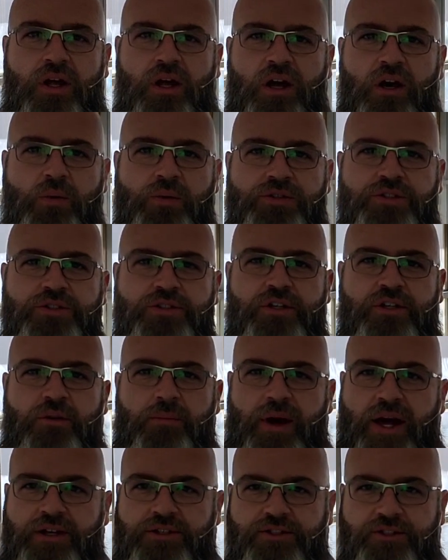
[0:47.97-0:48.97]
which is going to
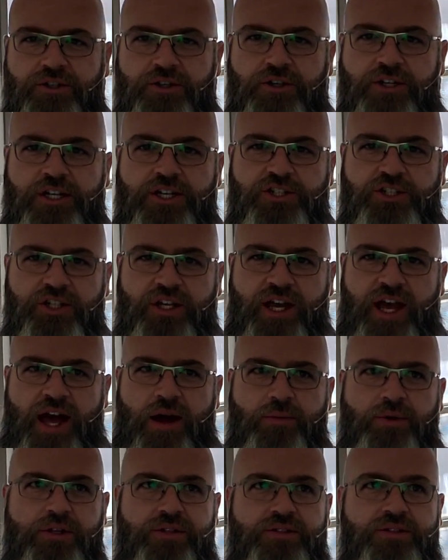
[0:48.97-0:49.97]
match our kitchen
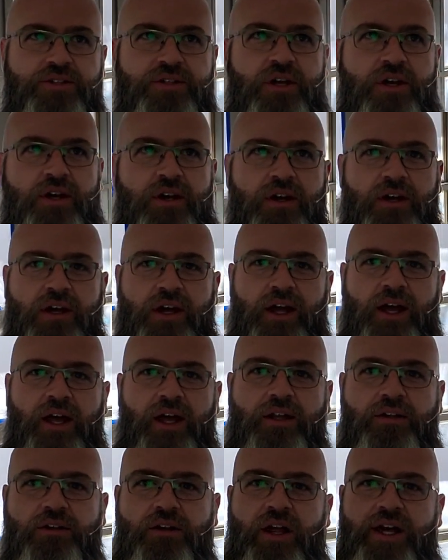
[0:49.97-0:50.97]
cabinets,
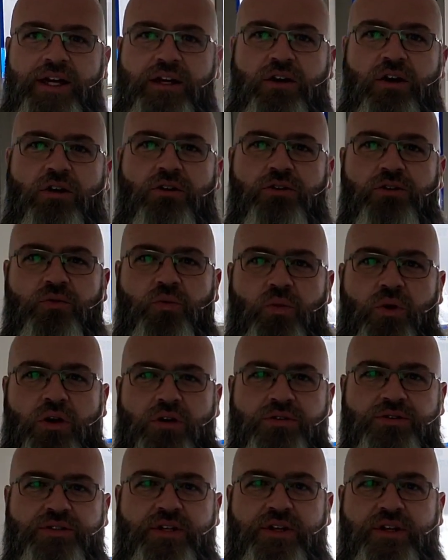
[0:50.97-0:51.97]
and light colored
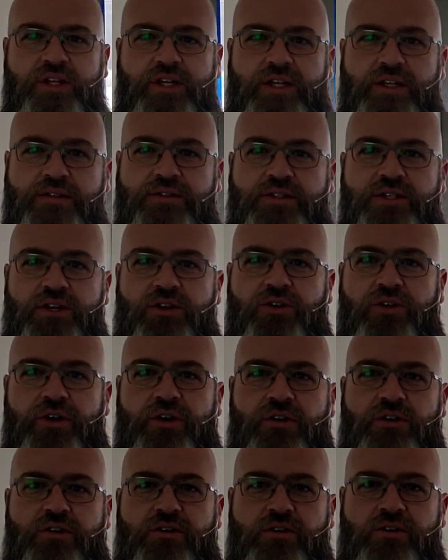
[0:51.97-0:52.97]
walls on the
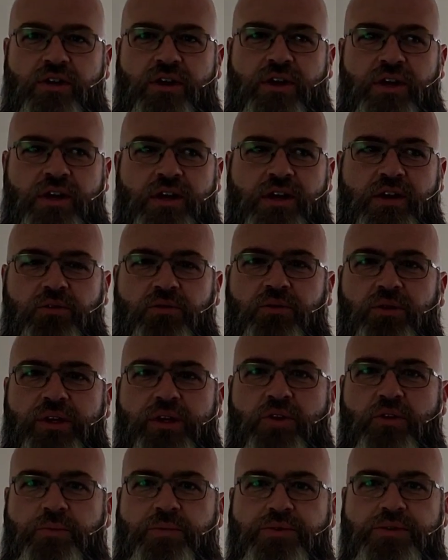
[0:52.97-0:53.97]
interior. Really
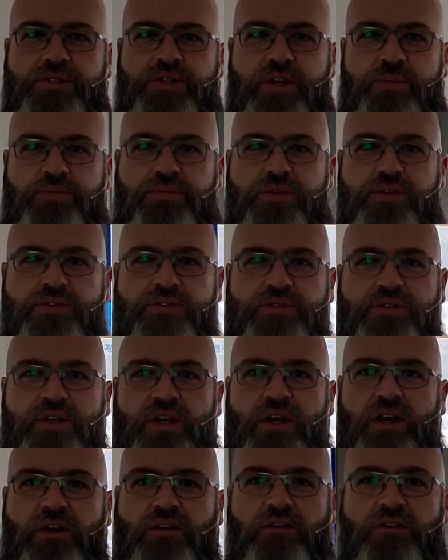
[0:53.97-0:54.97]
opens up this
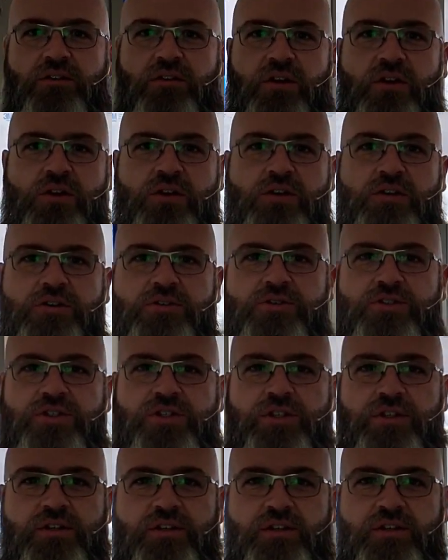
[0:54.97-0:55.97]
large
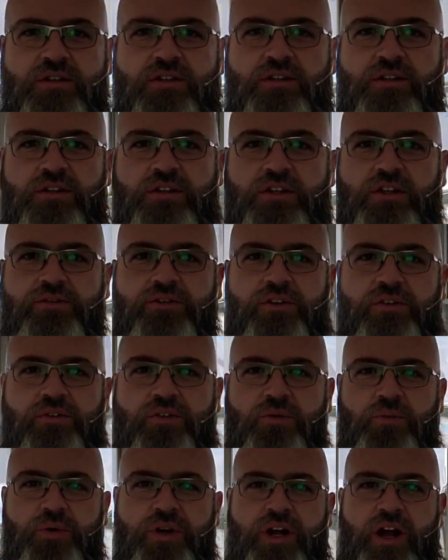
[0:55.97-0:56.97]
living
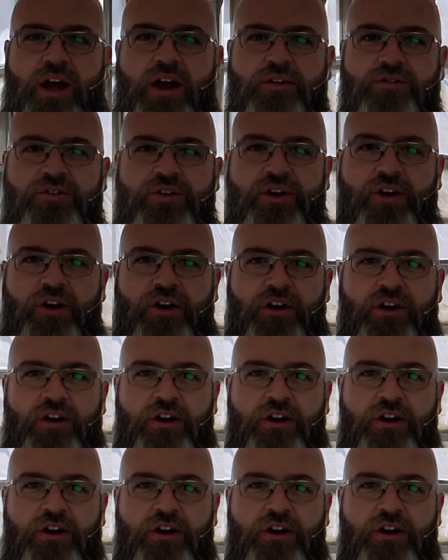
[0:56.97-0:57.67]
room we have here.